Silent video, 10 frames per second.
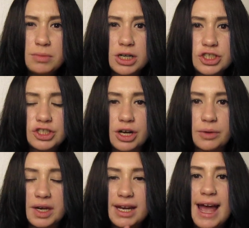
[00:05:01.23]
much
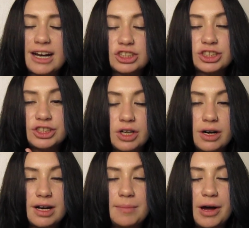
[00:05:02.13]
so that he actually
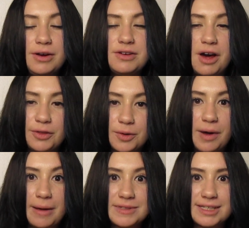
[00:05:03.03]
started up another
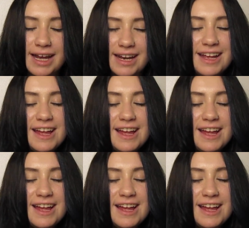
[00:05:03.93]
website